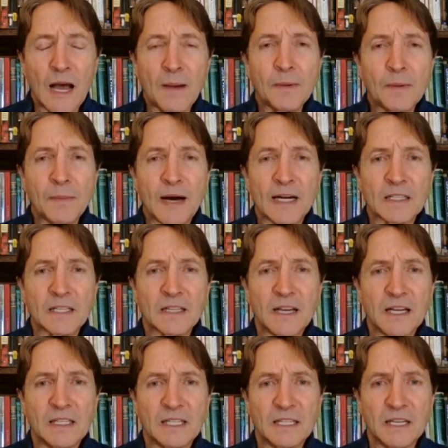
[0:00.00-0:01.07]
coming back to
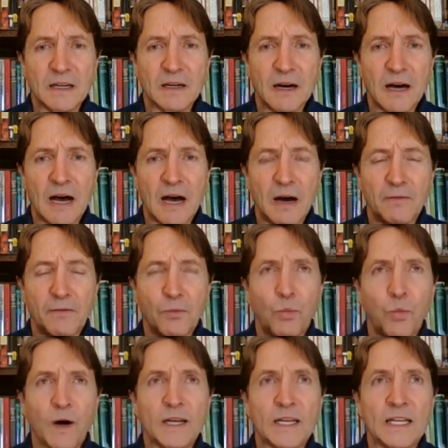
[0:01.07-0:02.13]
the idea of
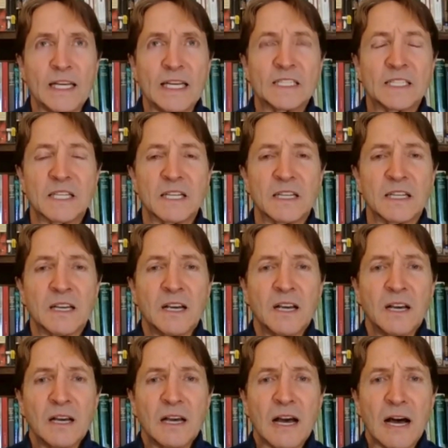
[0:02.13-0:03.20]
what is it
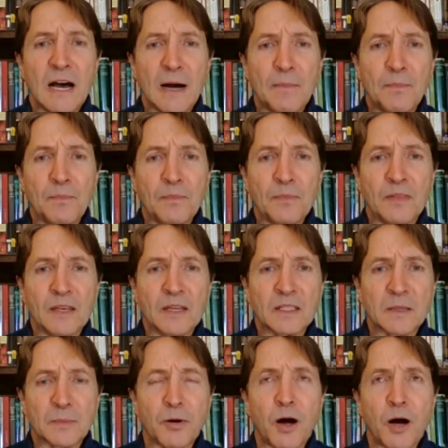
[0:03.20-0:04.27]

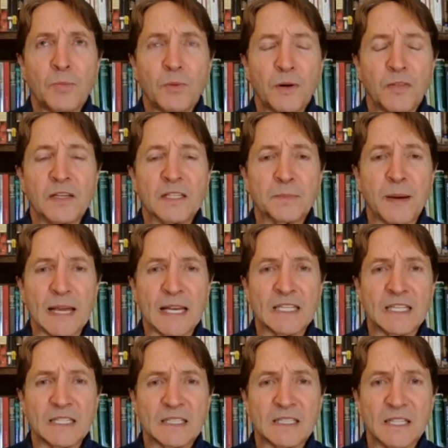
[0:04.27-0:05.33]
that's a problem with these
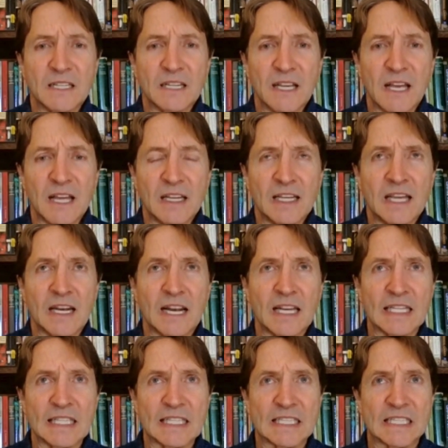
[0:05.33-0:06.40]
paintings, and again,
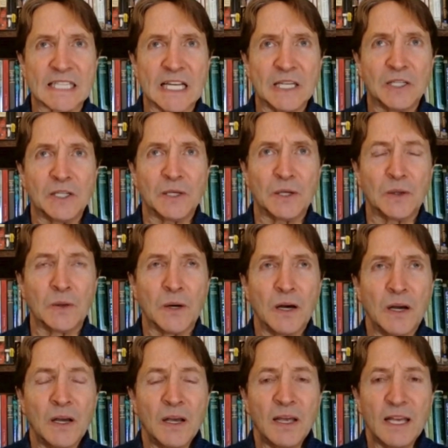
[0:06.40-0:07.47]
I could say to you,
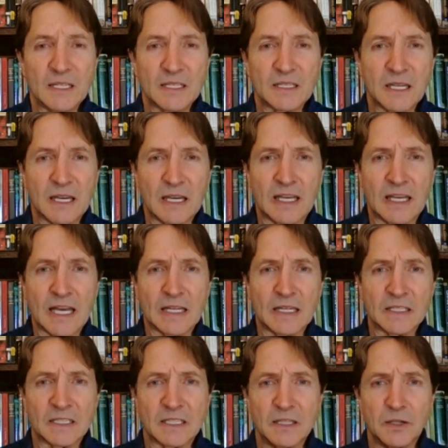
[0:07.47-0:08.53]
it's
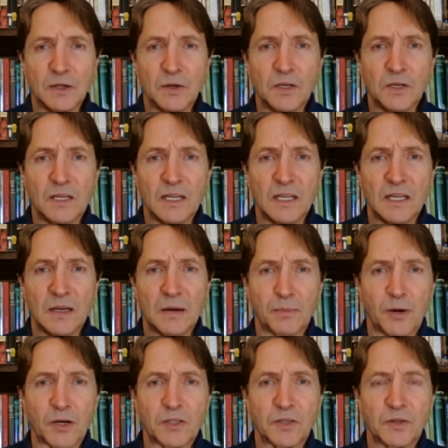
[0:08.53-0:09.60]
the nudity or
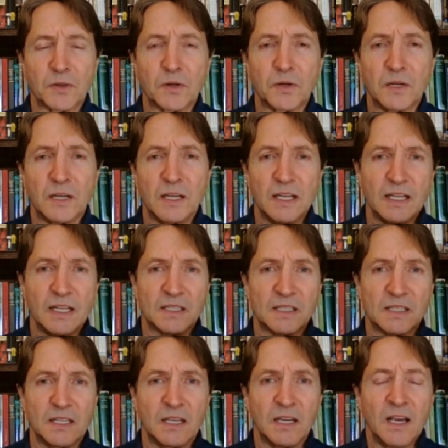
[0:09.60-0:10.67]
partial nudity,
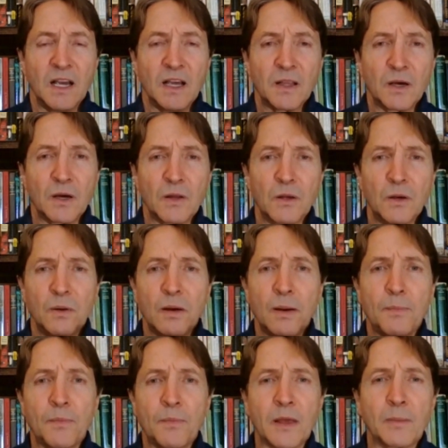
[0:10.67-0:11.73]
it's the
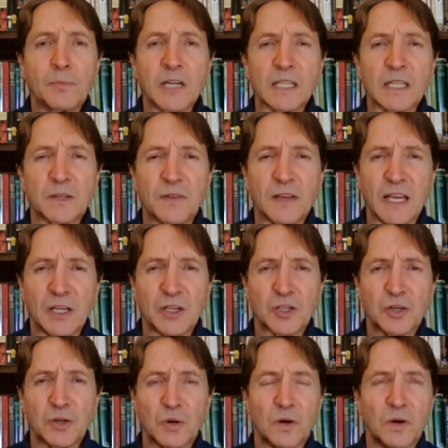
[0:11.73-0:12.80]

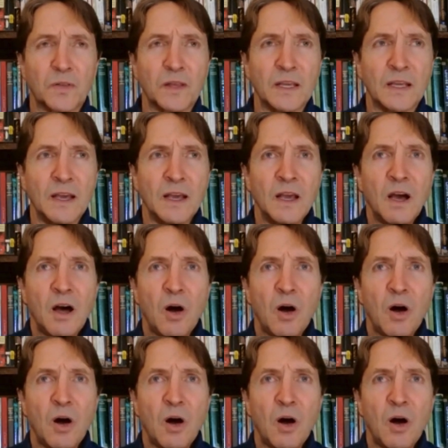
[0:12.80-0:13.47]
objectification or the